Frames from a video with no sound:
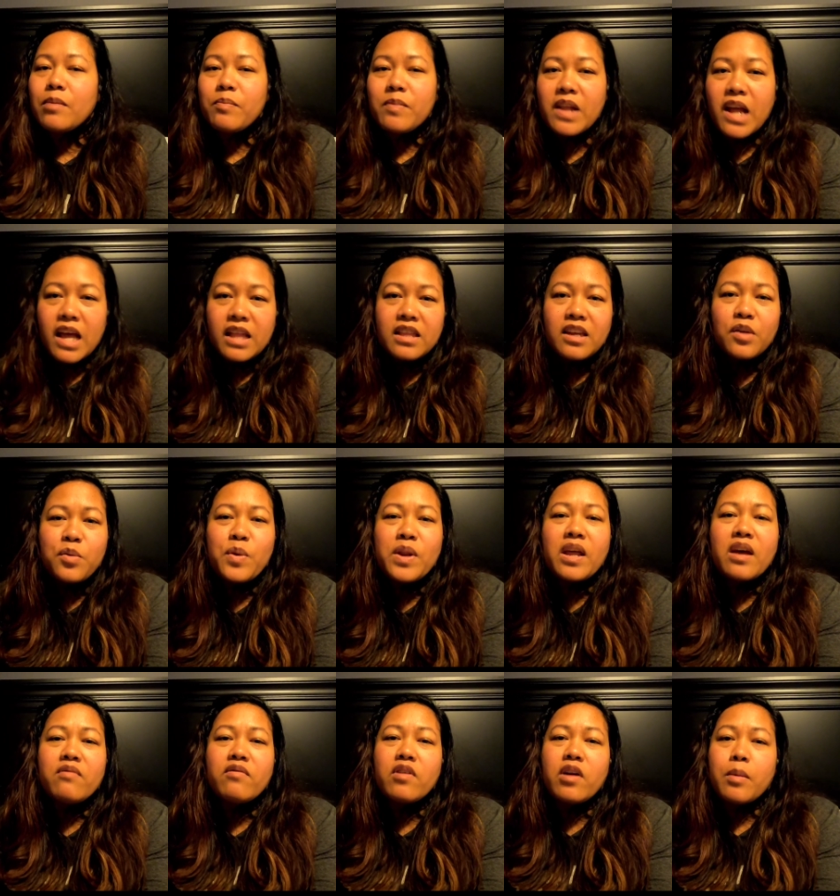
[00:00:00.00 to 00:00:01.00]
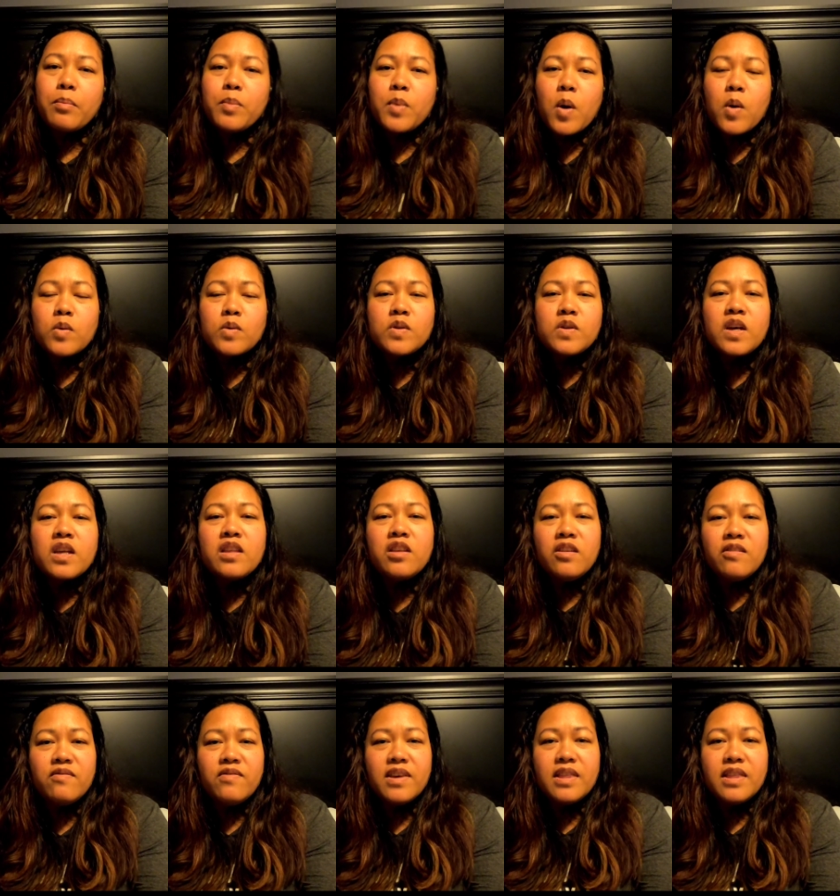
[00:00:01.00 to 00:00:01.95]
updated whenever I post a new